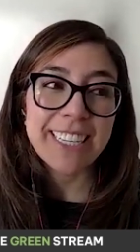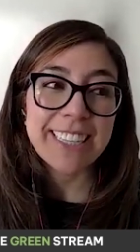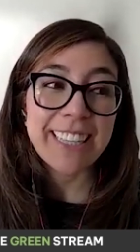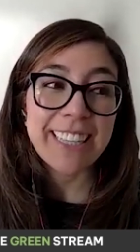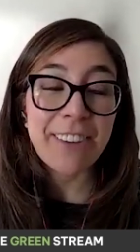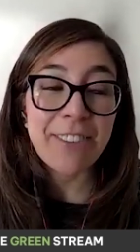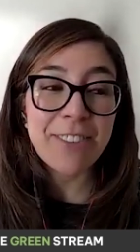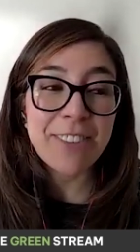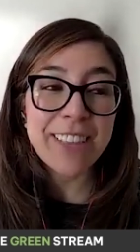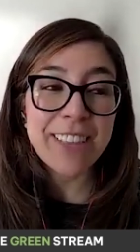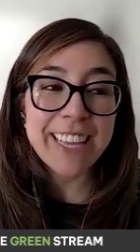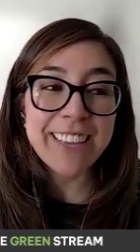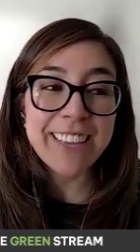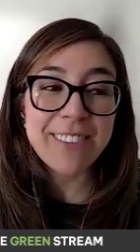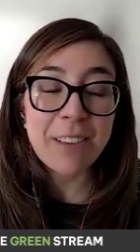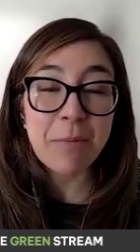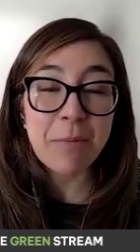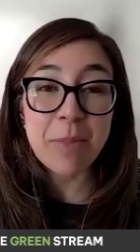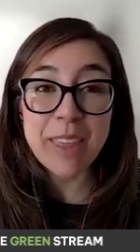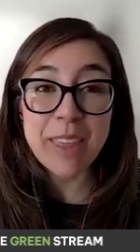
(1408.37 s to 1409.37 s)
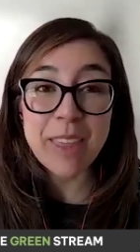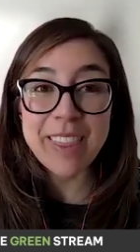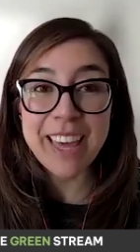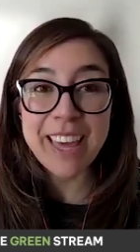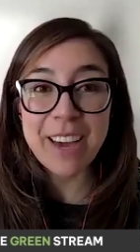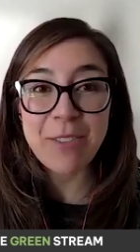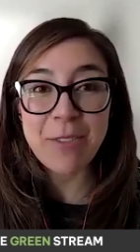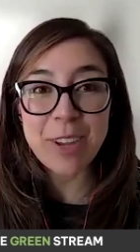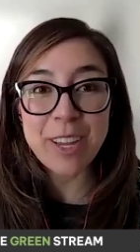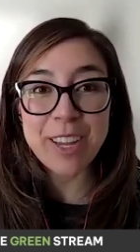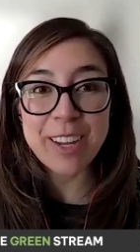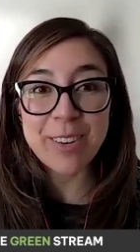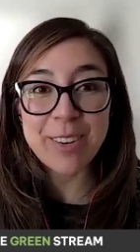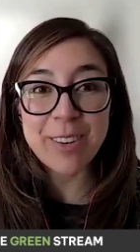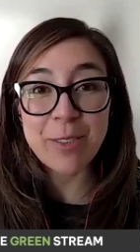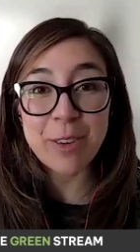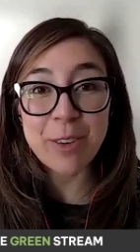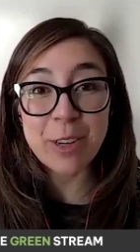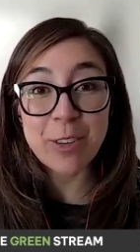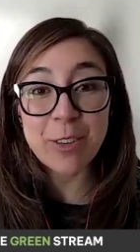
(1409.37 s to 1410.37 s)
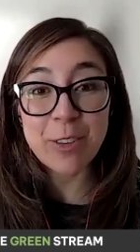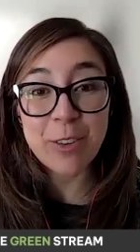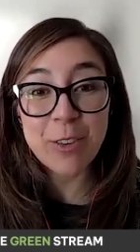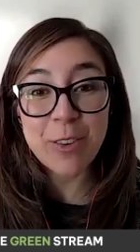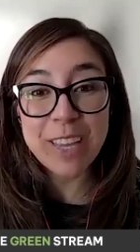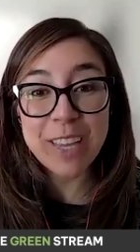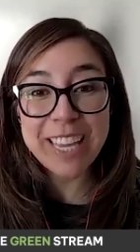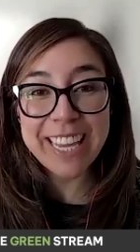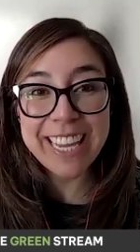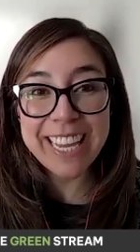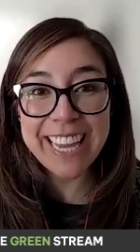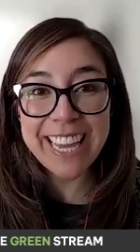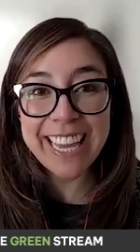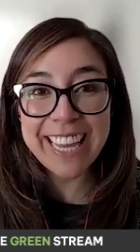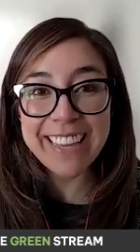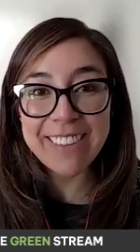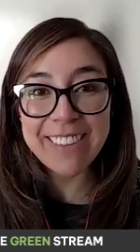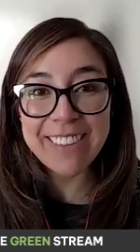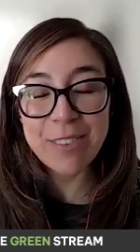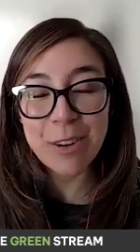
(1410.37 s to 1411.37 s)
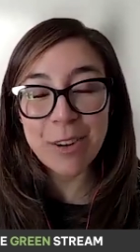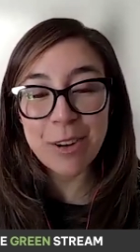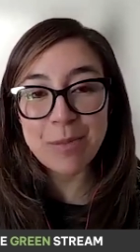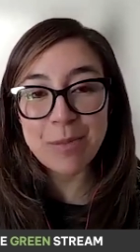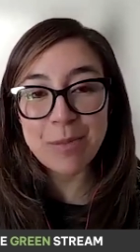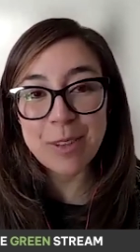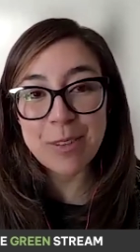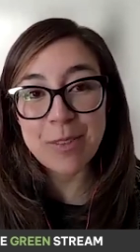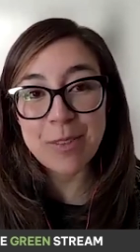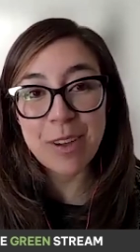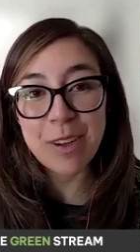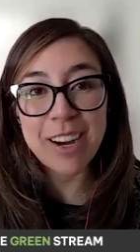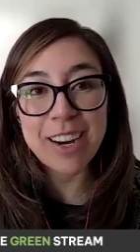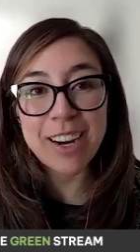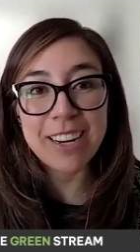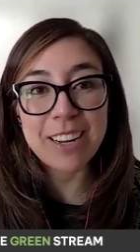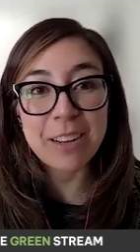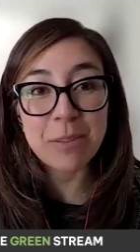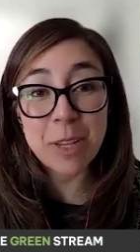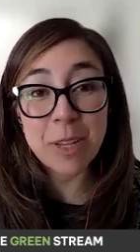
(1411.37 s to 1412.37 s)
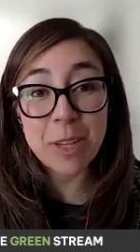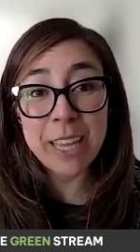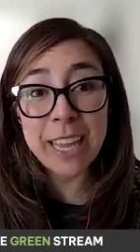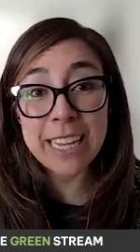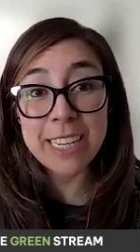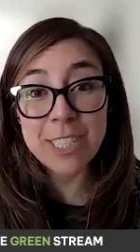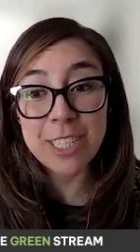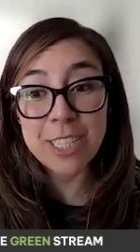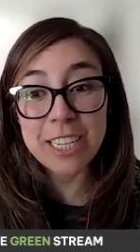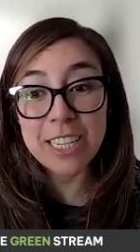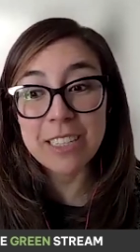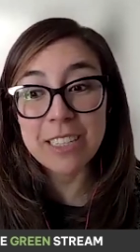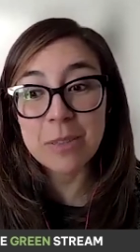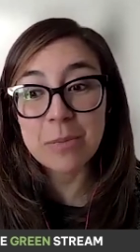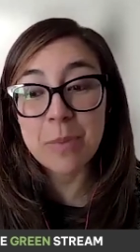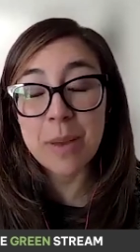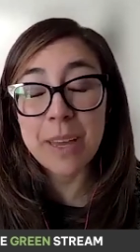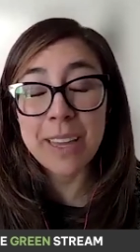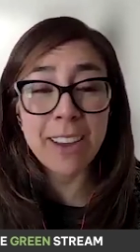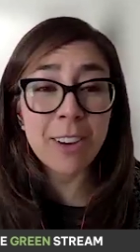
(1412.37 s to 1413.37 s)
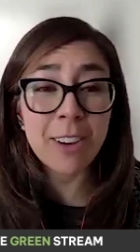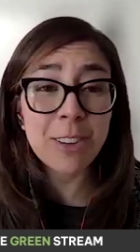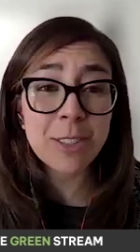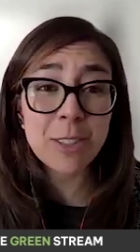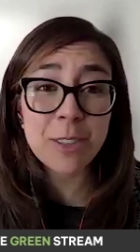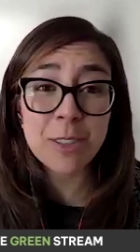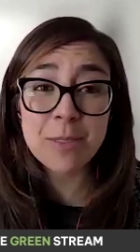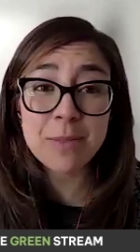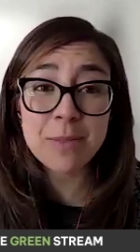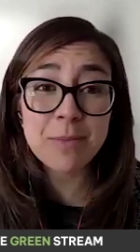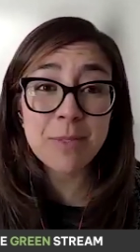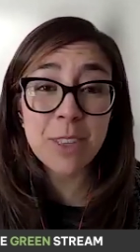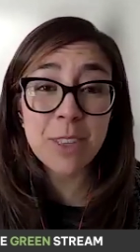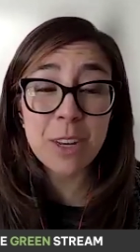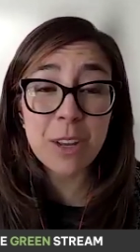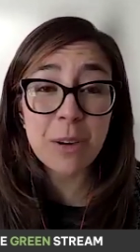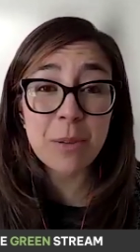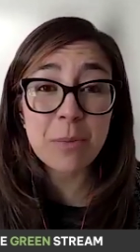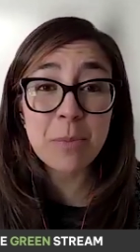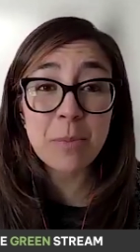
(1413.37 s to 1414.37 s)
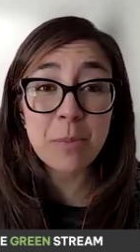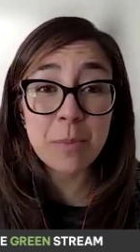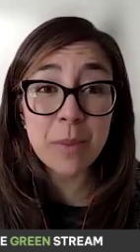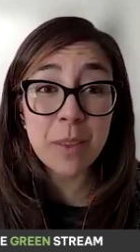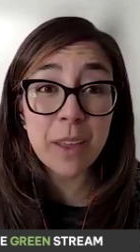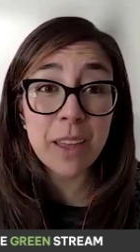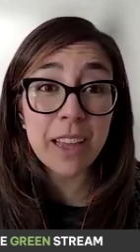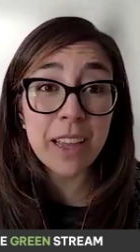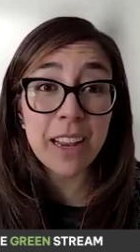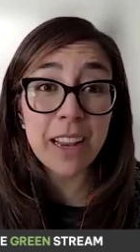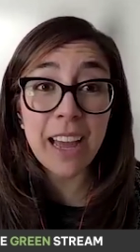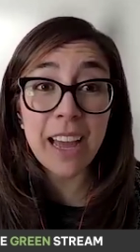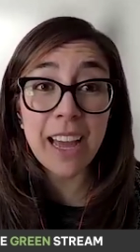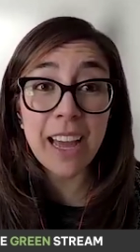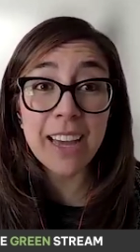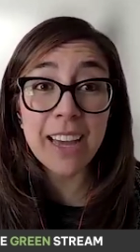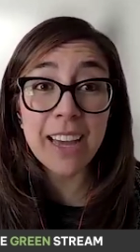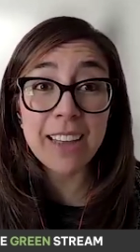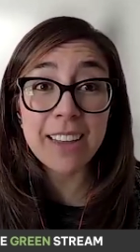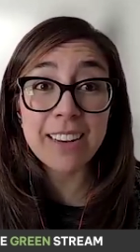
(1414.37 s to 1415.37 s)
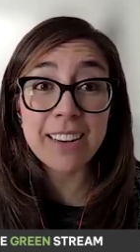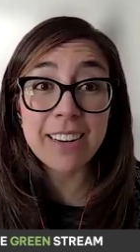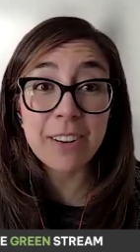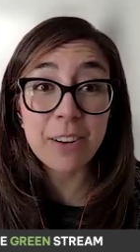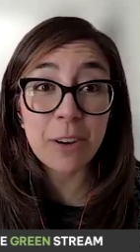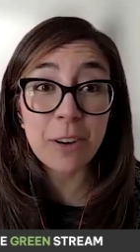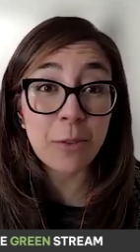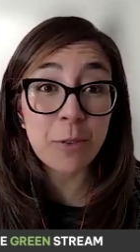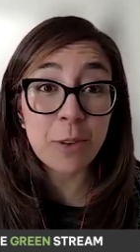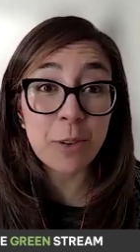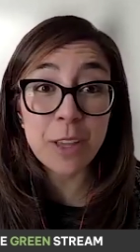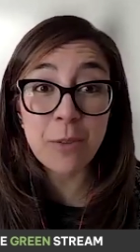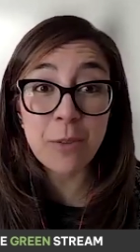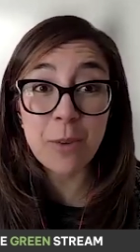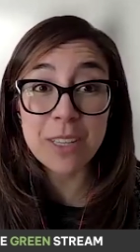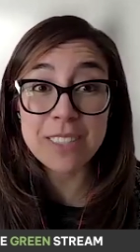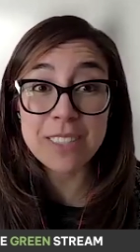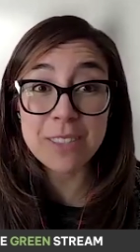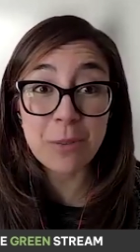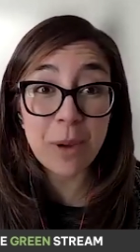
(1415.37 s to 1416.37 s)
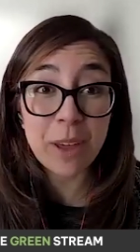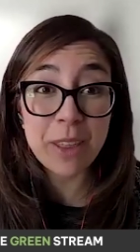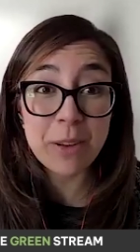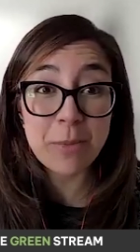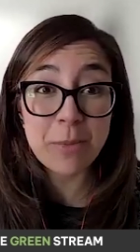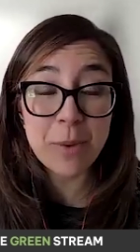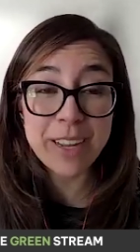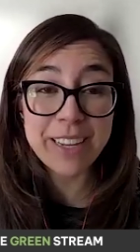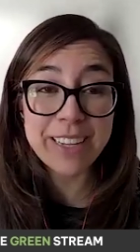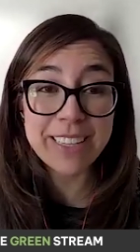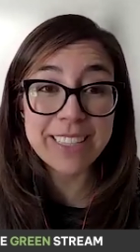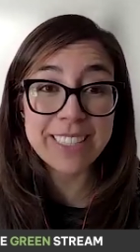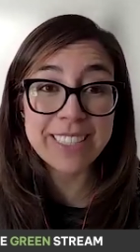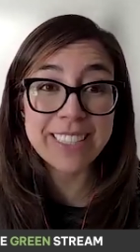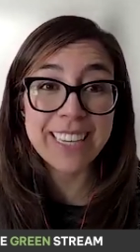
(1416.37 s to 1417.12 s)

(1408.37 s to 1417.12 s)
definitely something that we we're doing in terms of our communications, but also, you know, uh, hopefully once the weather breaks